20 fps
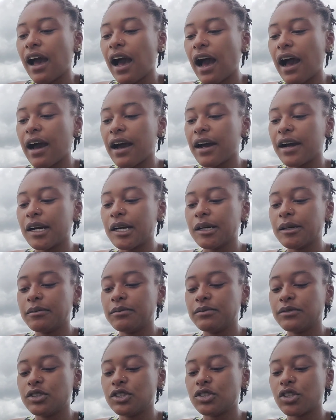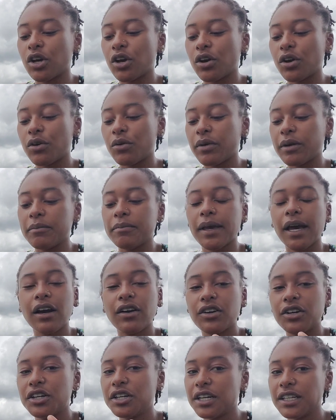So when
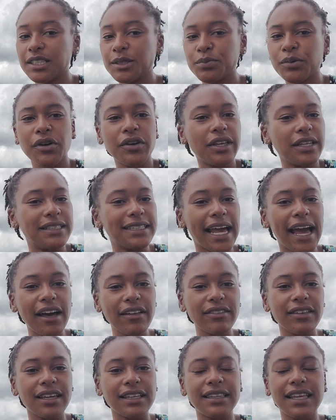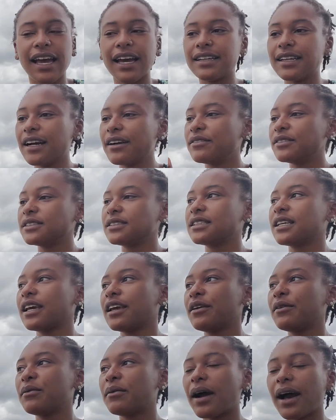Bell Hooks broke it down like that, I was
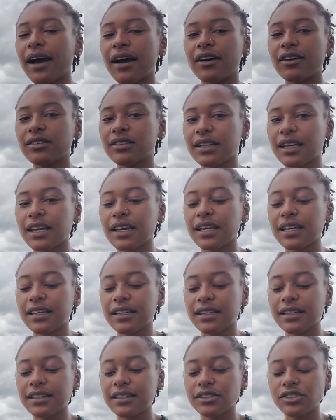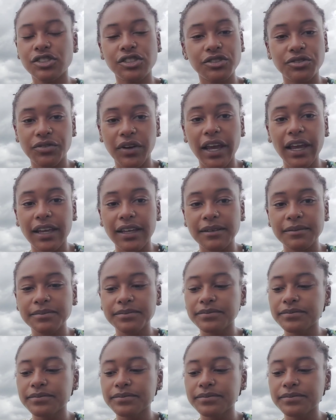like, wow, like, she's right.